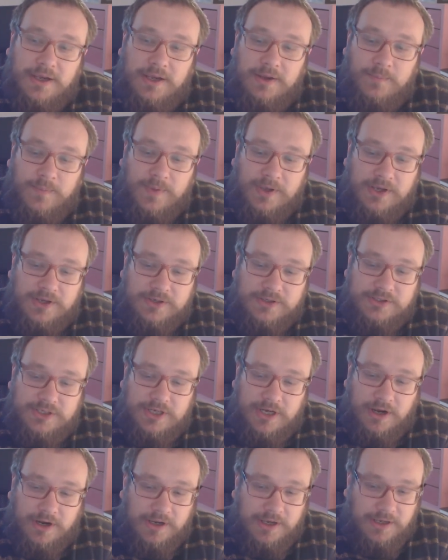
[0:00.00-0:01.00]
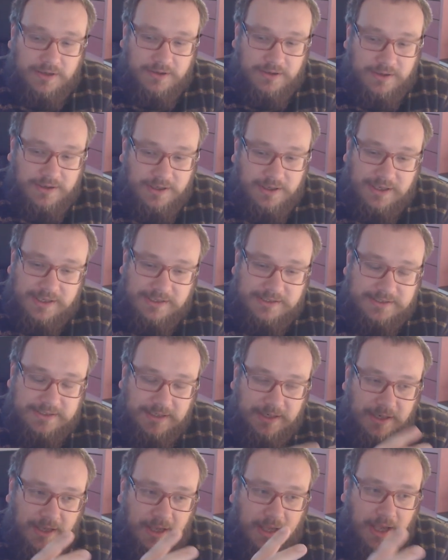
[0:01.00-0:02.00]
because like it's
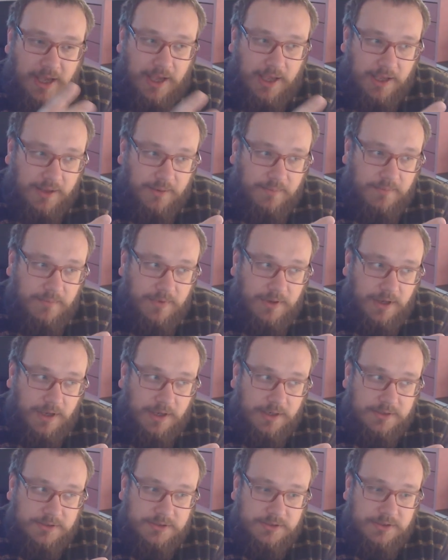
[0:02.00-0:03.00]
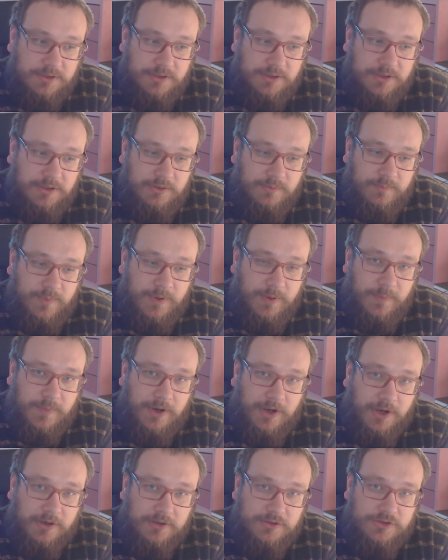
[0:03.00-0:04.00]
in a game and
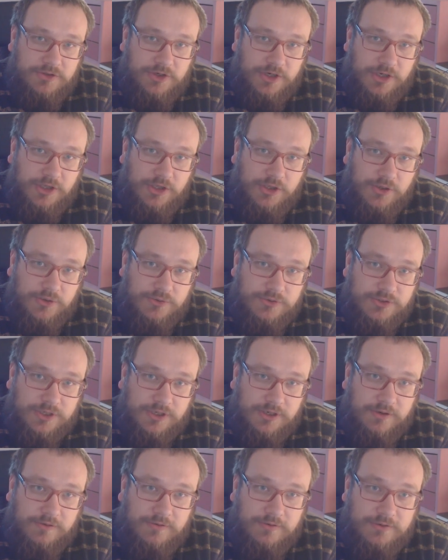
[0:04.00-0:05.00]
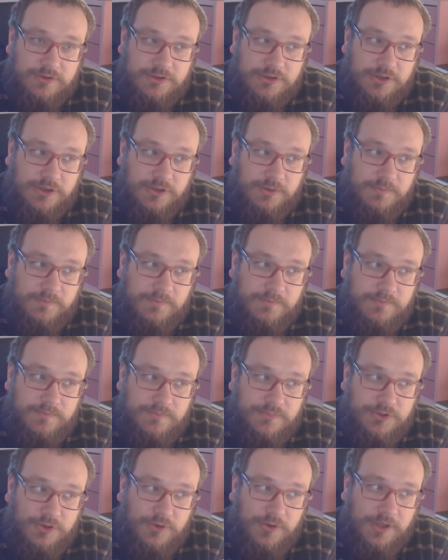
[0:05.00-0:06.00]
people aren't trying to use it to
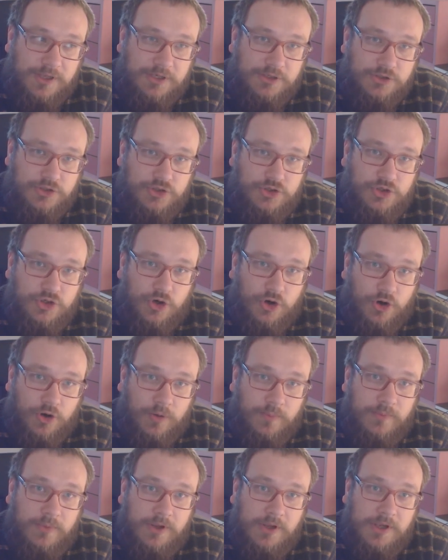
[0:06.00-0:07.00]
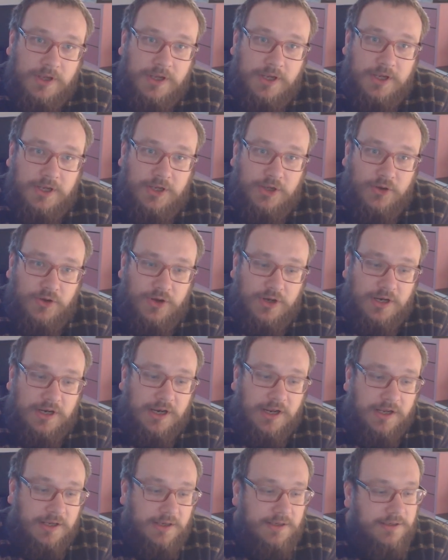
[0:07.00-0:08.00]
do their job, you can
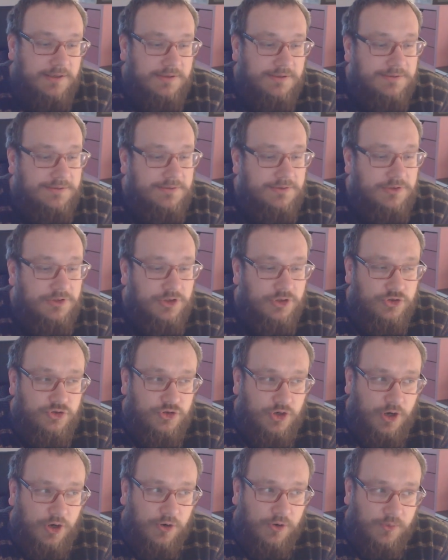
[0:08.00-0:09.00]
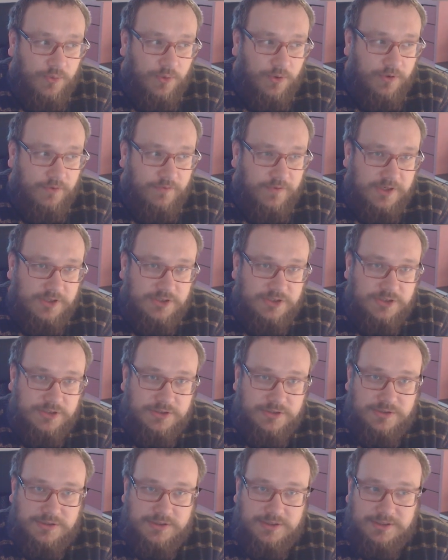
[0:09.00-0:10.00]
like control what
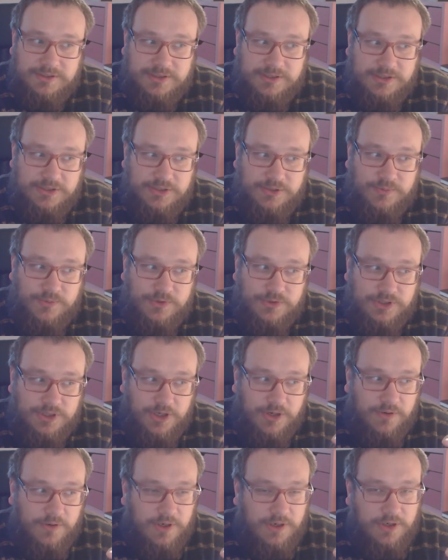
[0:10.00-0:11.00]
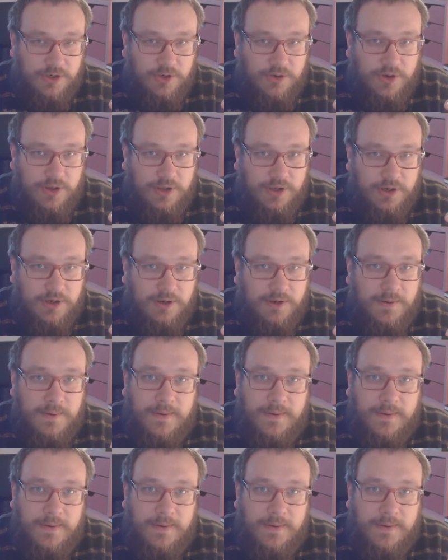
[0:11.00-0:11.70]
features exist and what don't, and you can